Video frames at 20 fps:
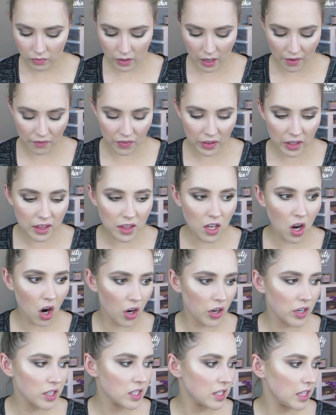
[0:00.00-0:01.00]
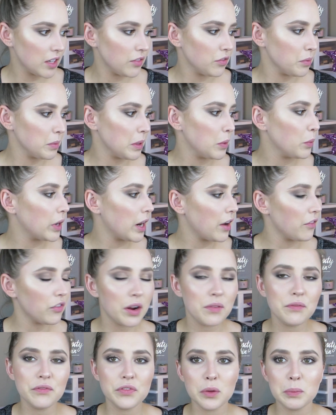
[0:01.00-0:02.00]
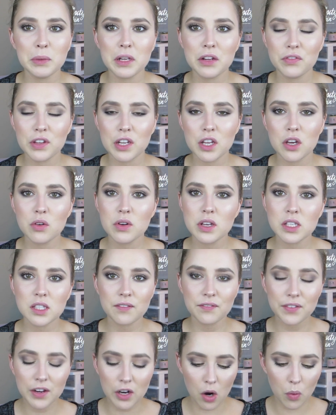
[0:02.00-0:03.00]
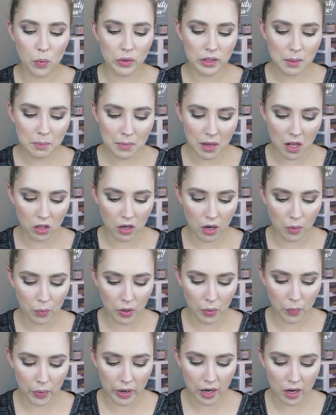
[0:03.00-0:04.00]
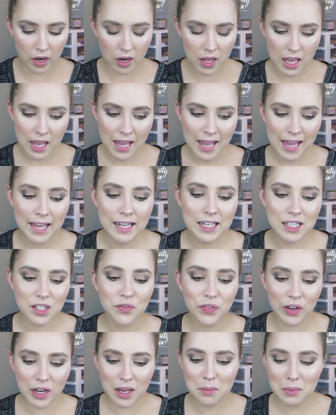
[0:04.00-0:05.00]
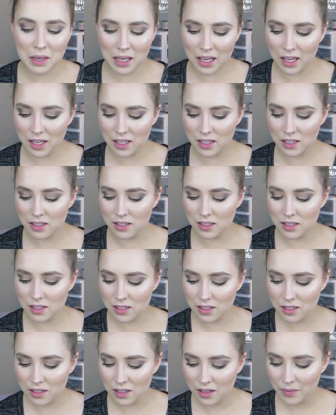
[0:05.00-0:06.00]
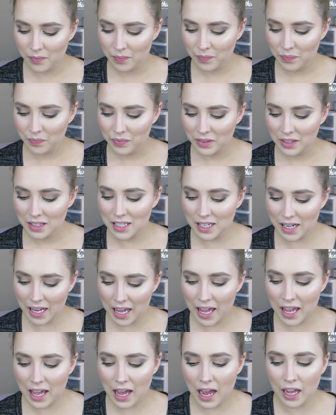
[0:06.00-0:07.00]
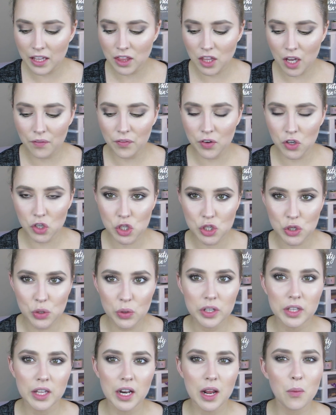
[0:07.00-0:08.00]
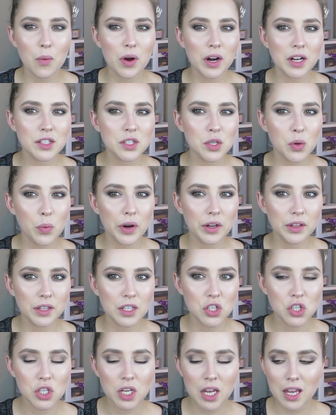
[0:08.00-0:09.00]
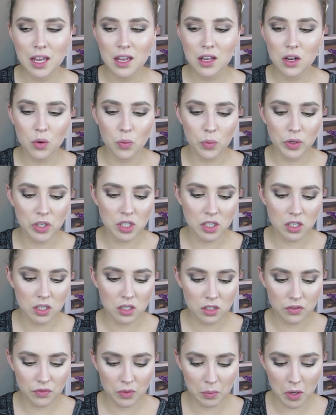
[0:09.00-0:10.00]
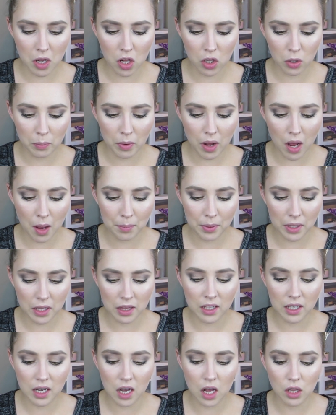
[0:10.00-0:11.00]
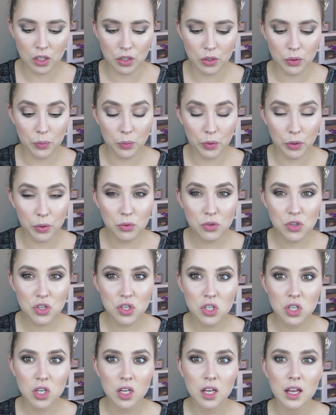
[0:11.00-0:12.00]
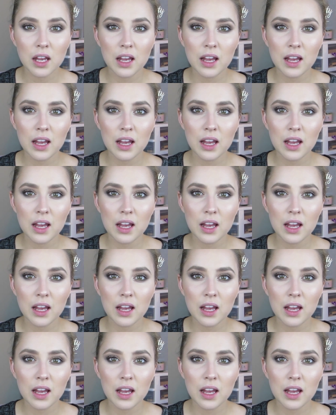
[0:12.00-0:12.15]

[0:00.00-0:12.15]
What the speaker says: I feel like the hardest thing for me whenever I'm filming a video is to figure out what lip color I want to wear. And it's funny because today I thought for sure that I wanted to wear this shade, which is from ColourPop in the color Rouge.